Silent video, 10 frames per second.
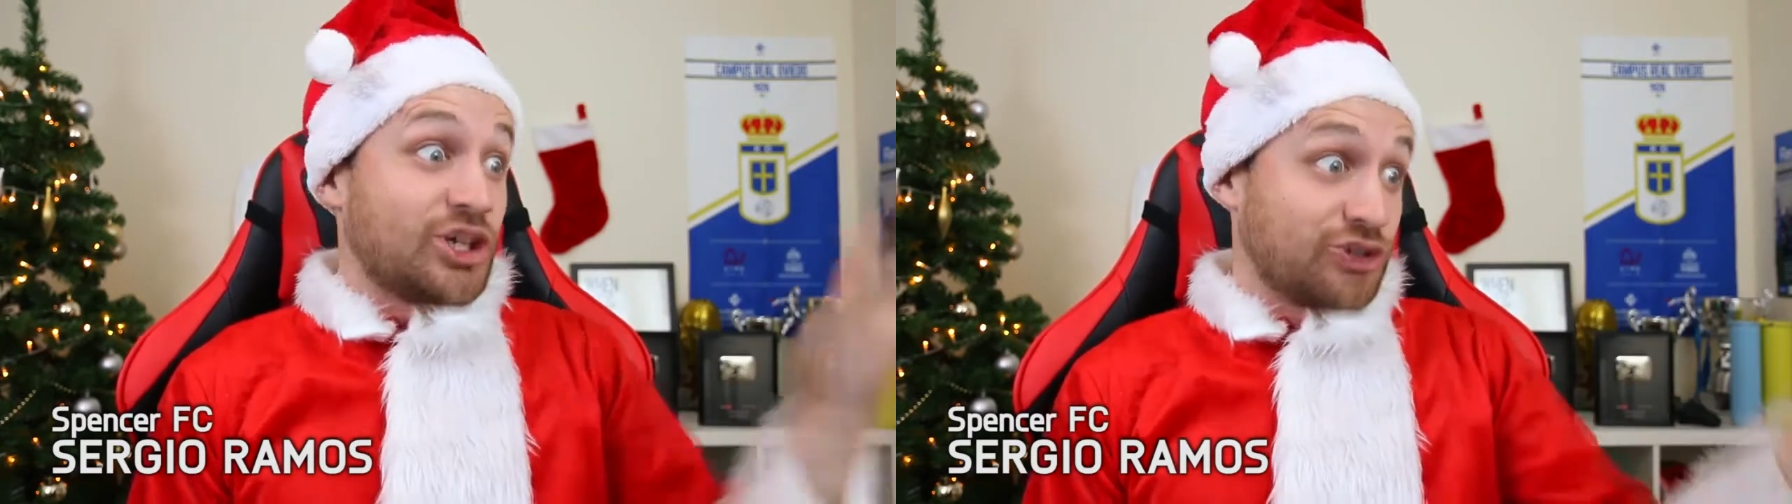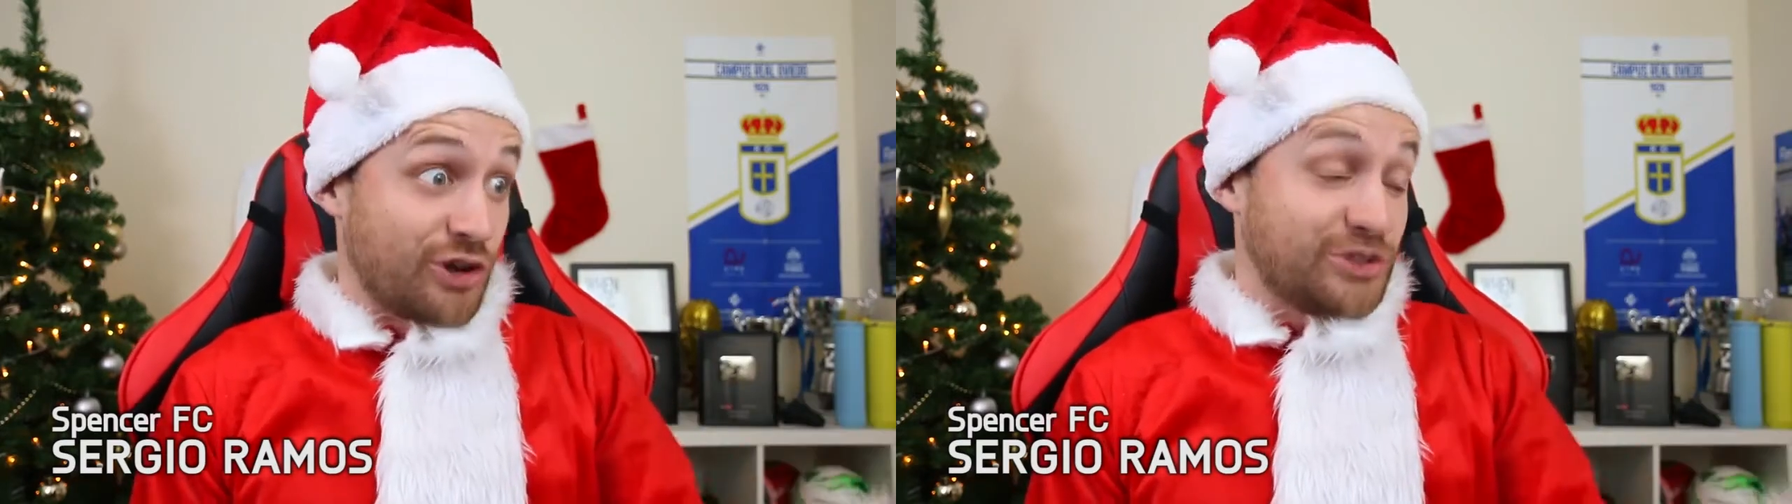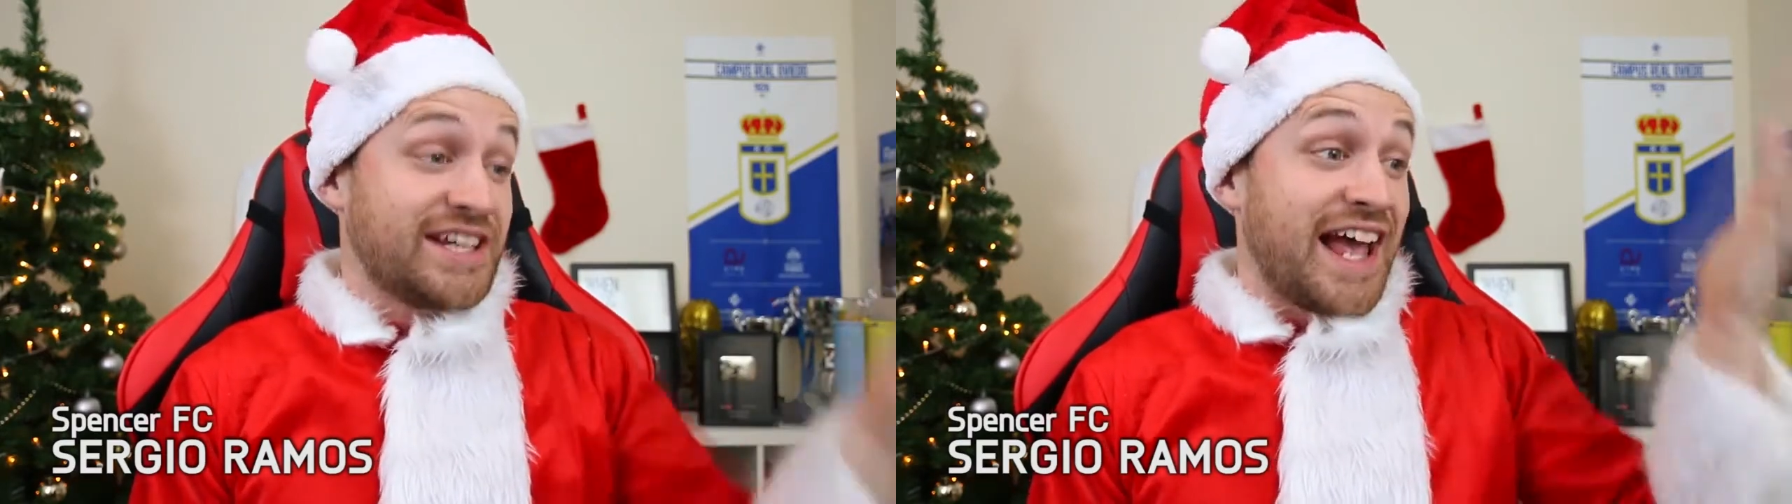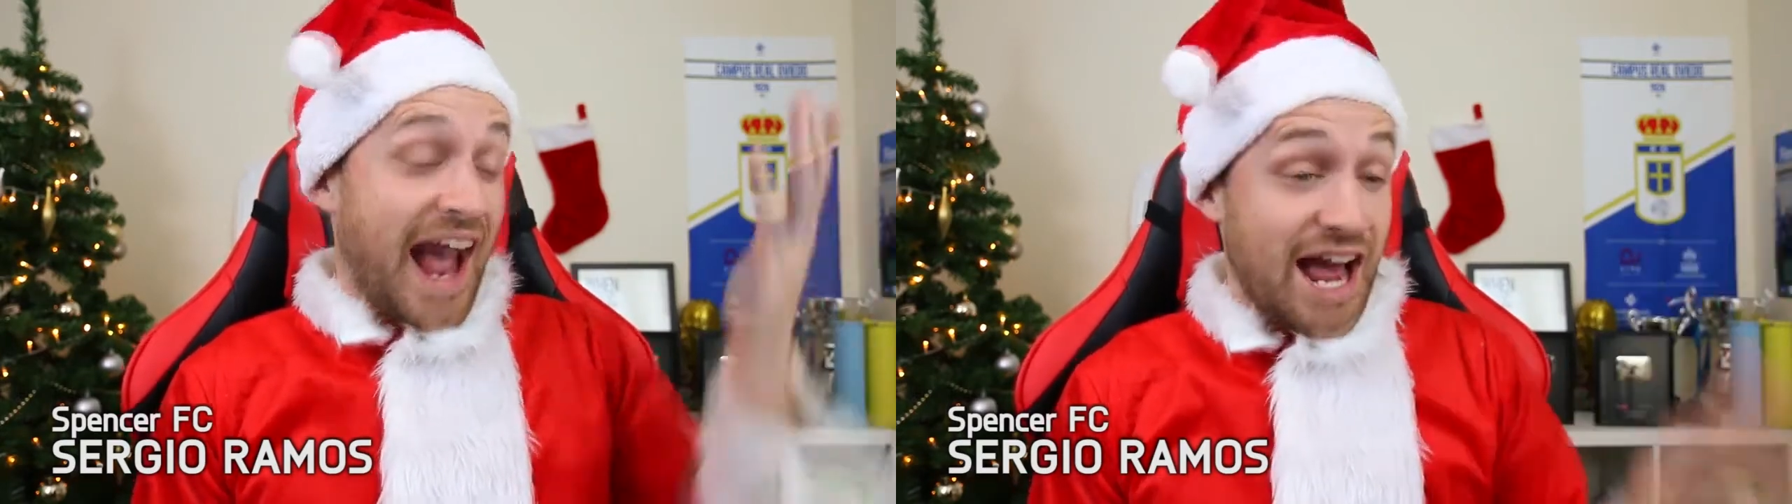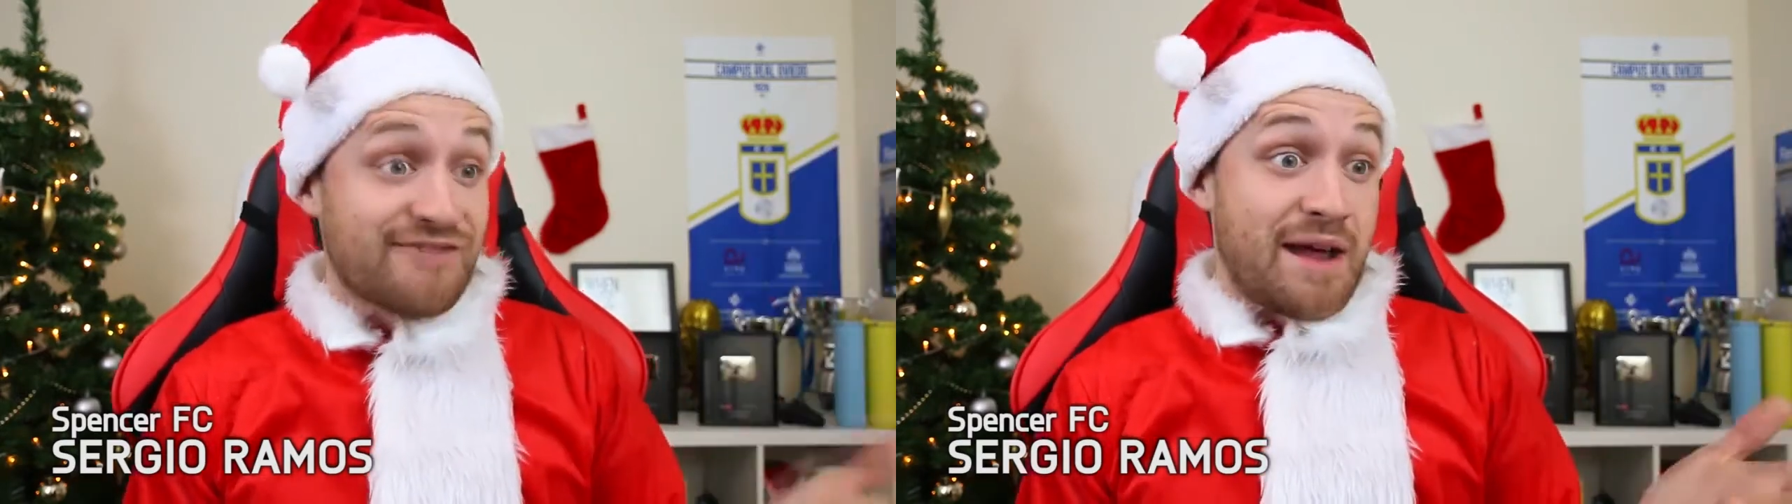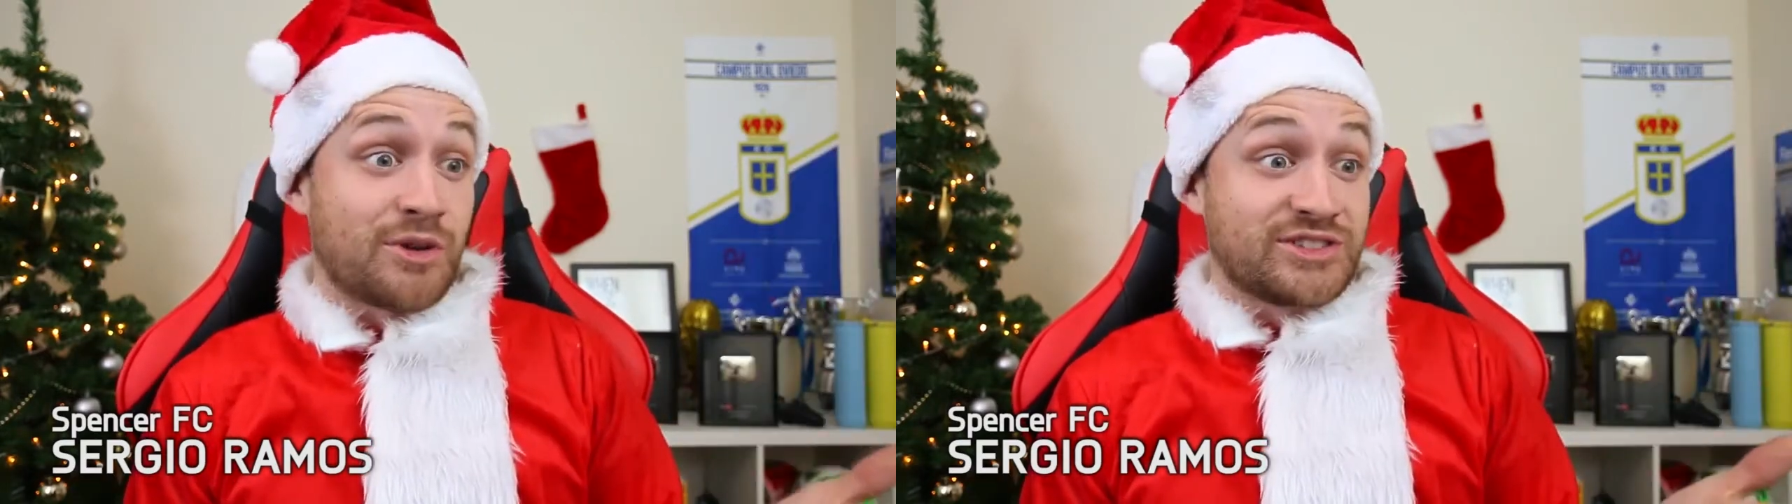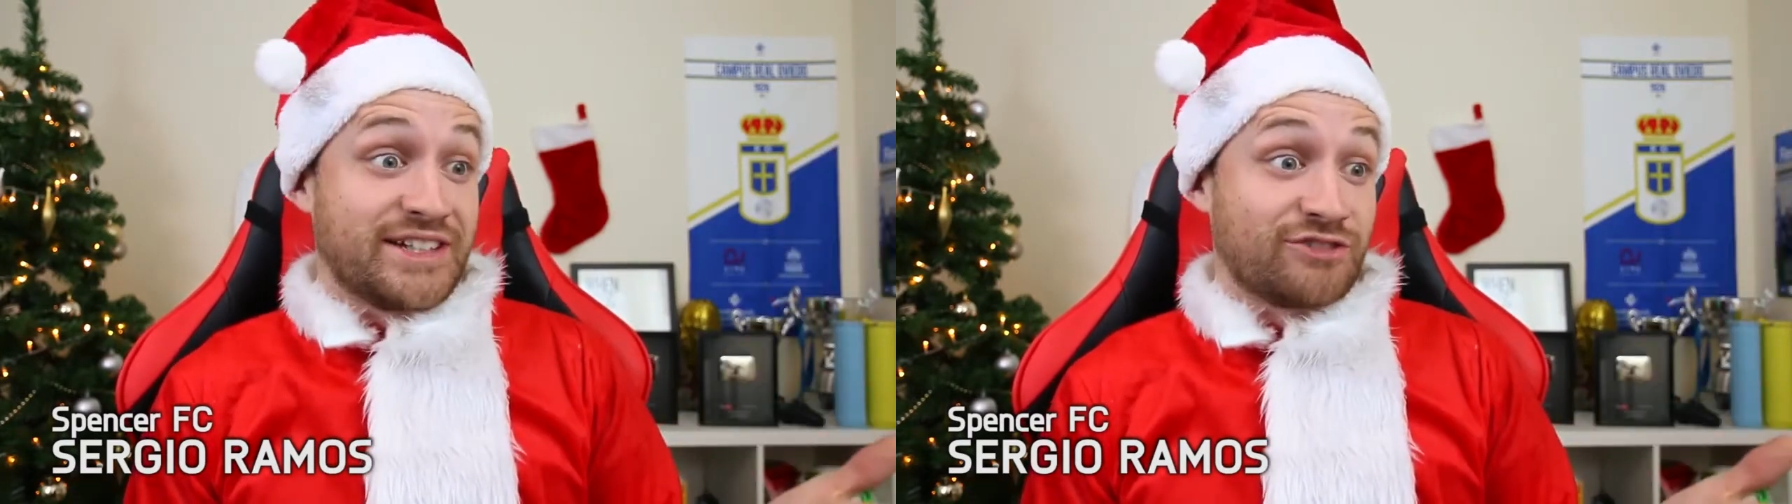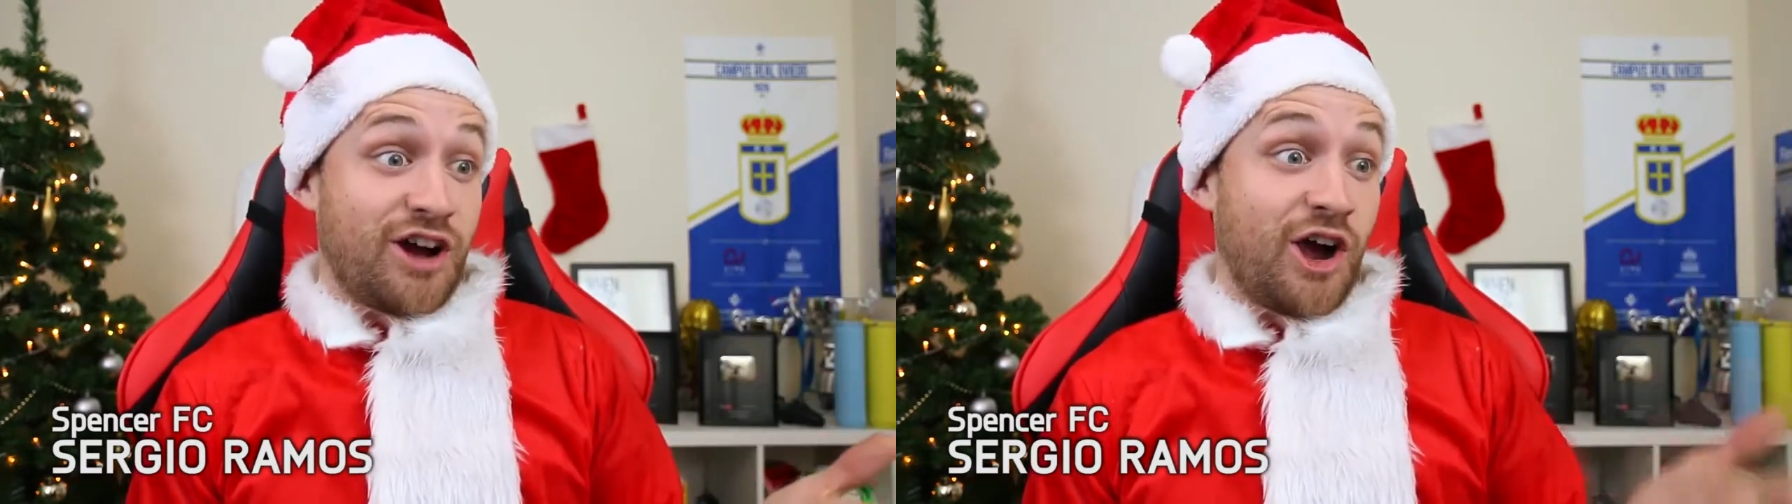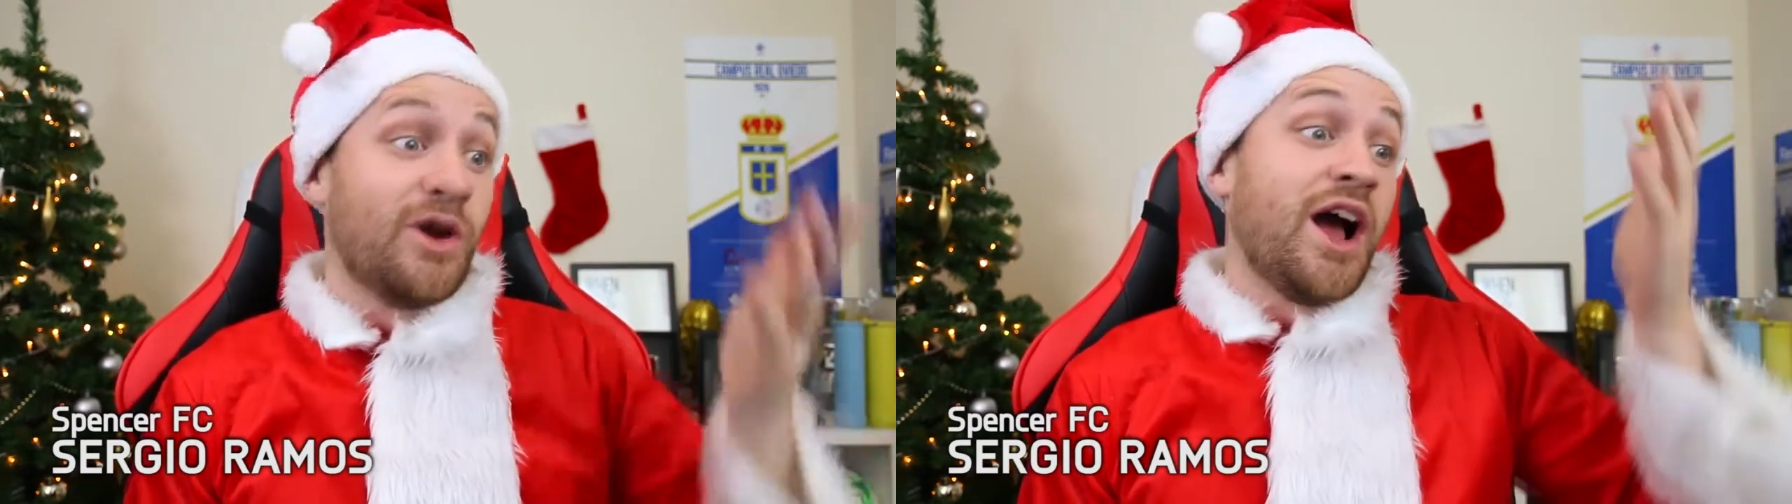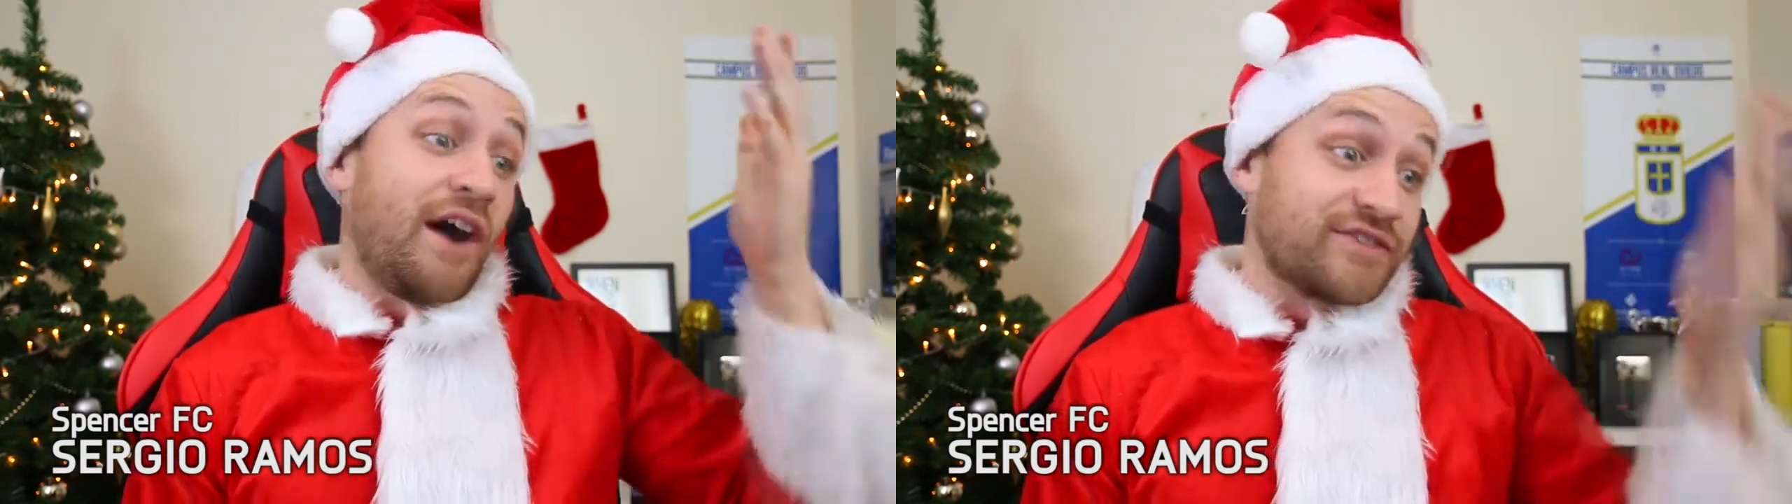Cruz and Ramos in a row.